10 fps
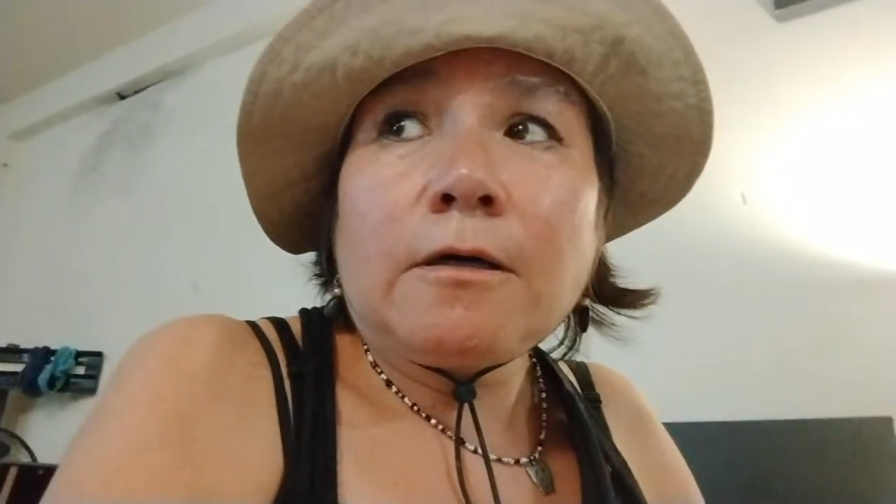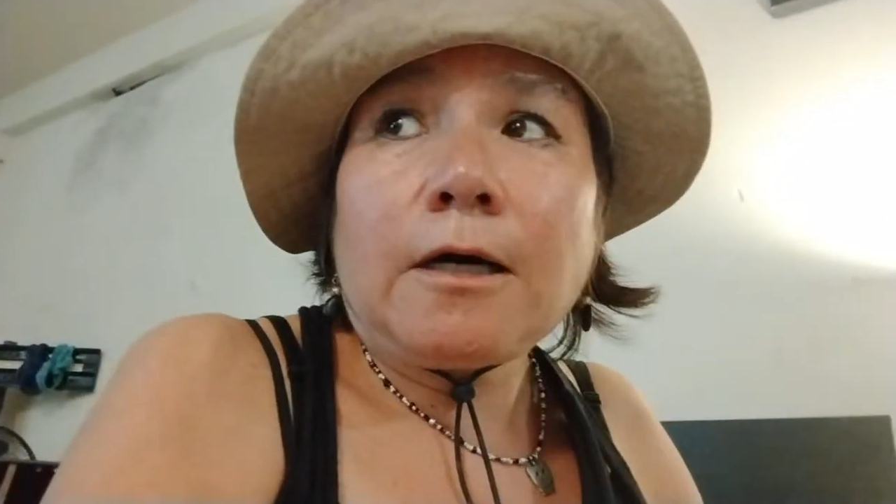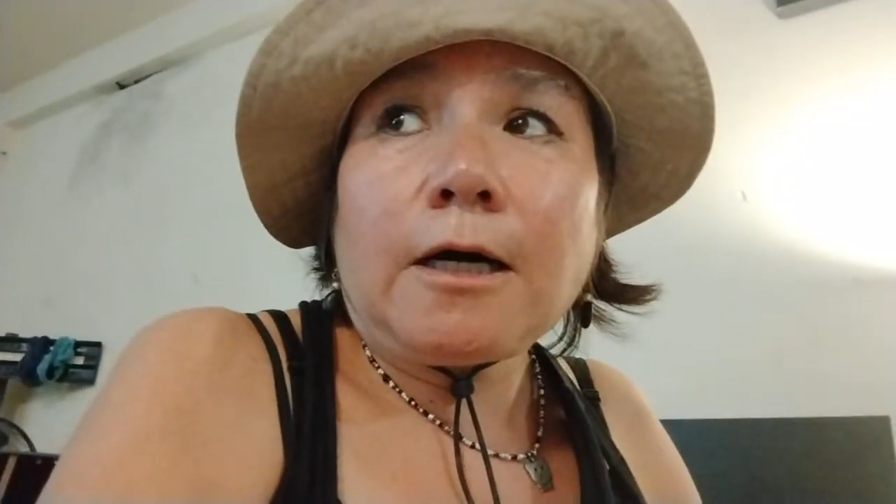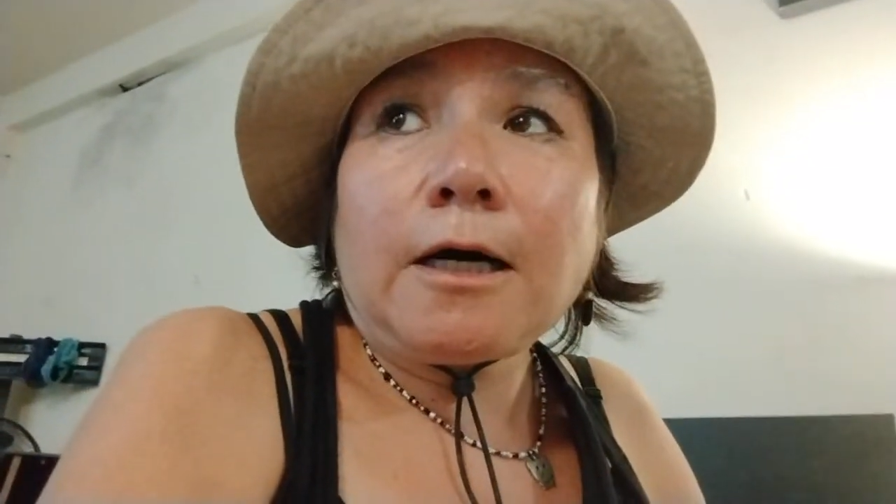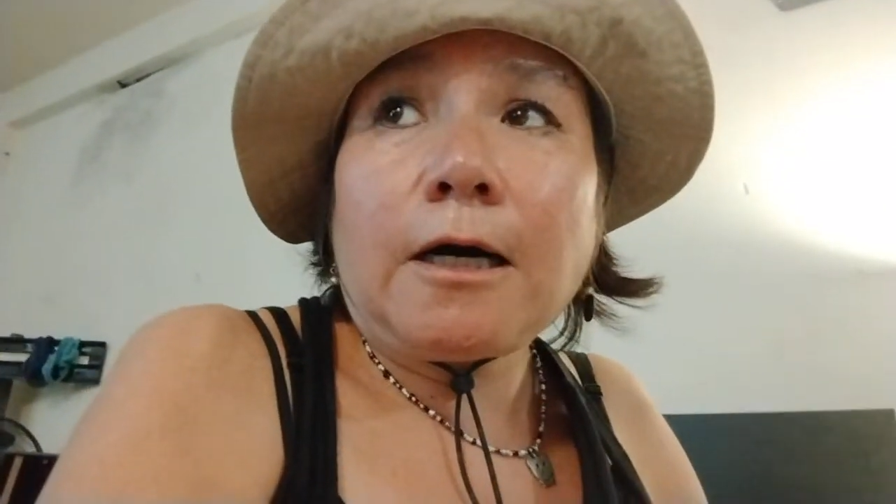
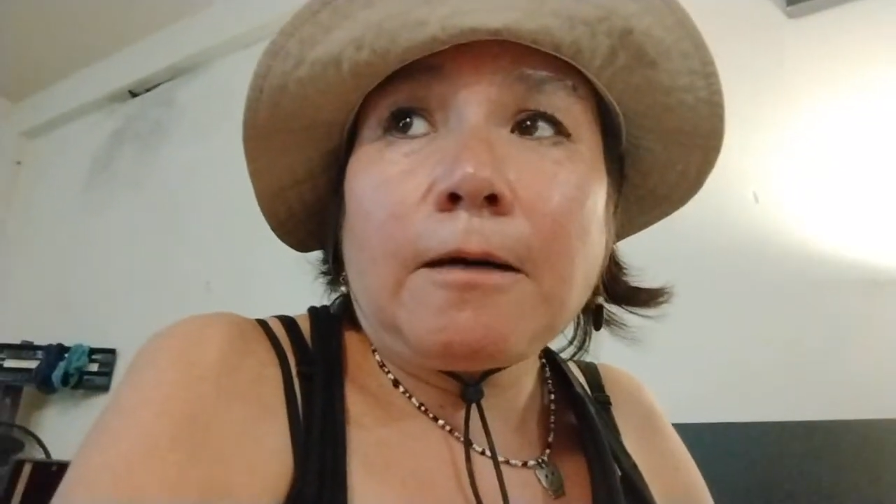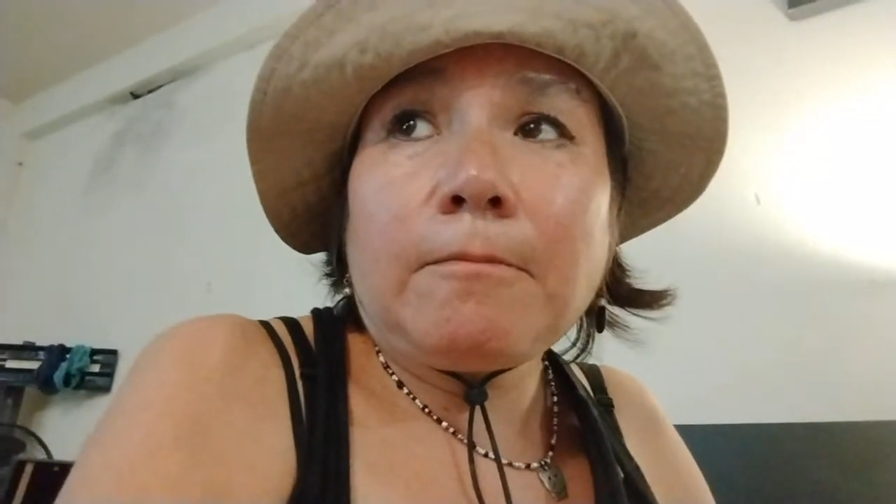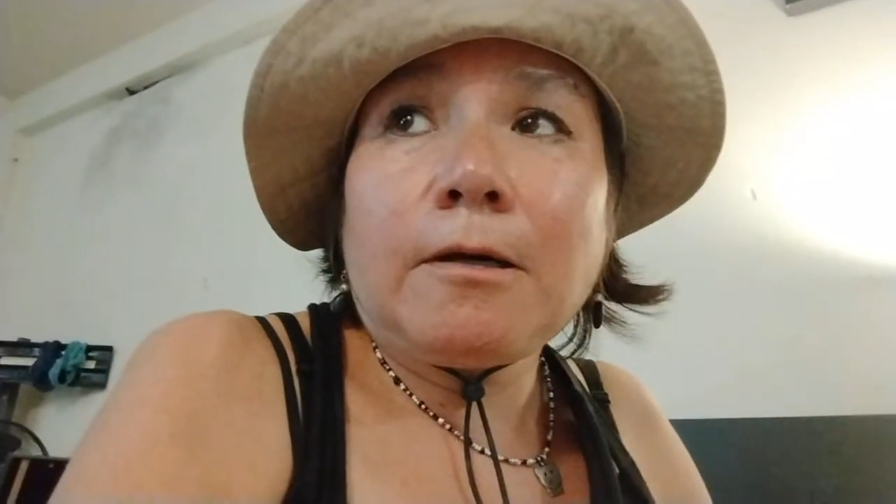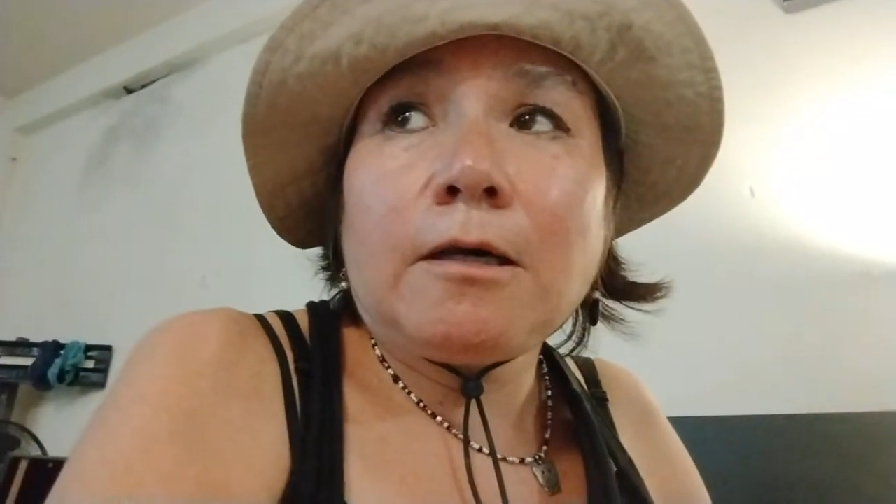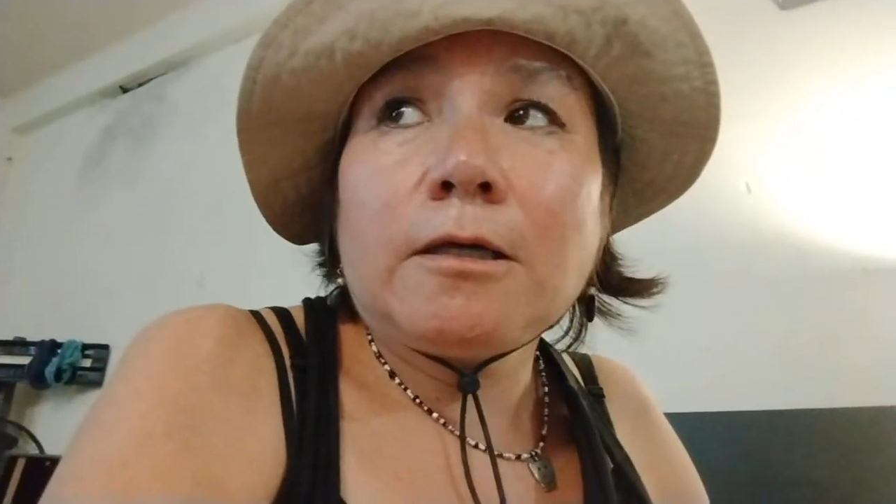
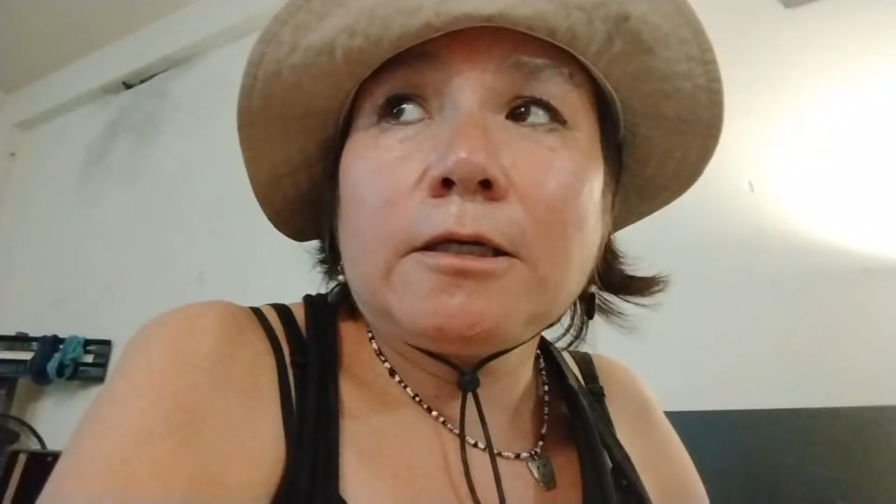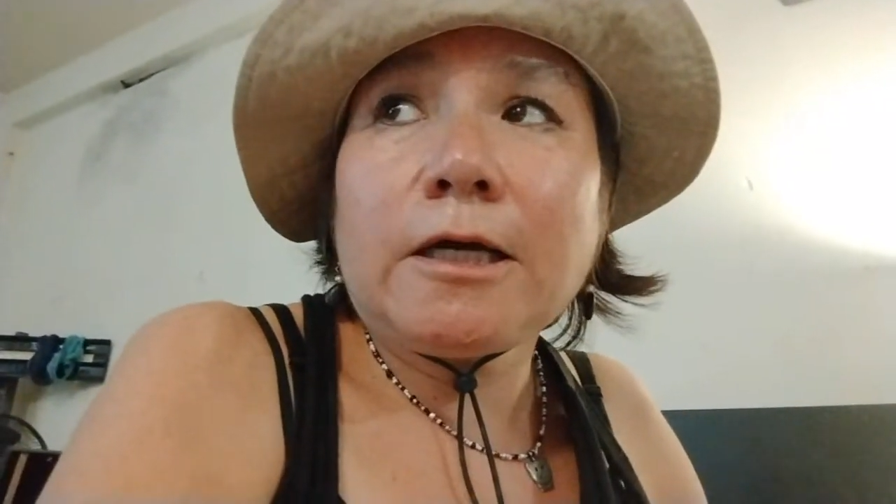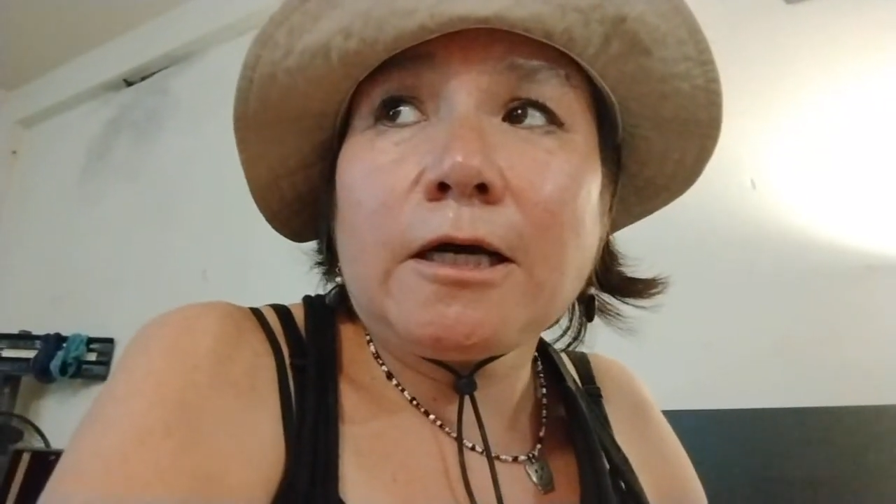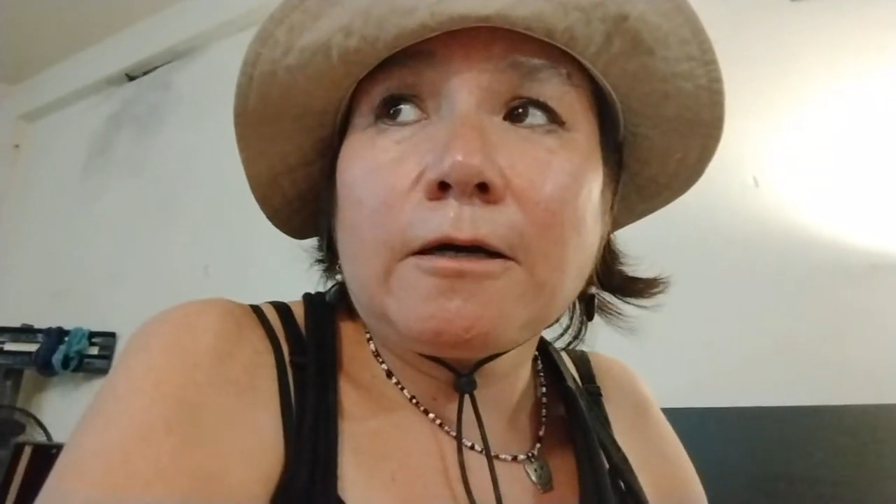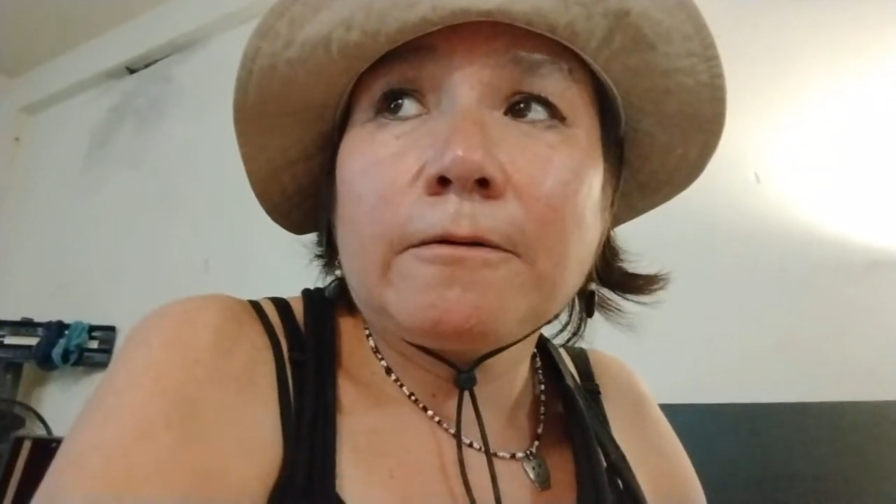
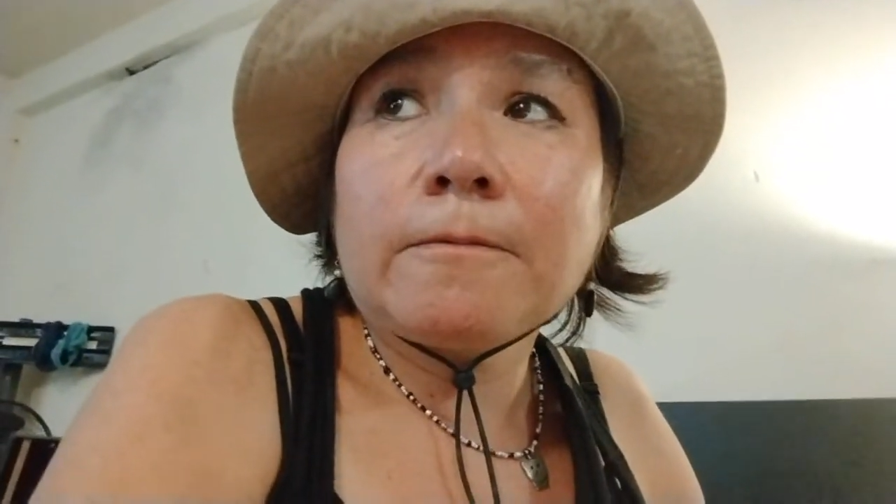Yeah.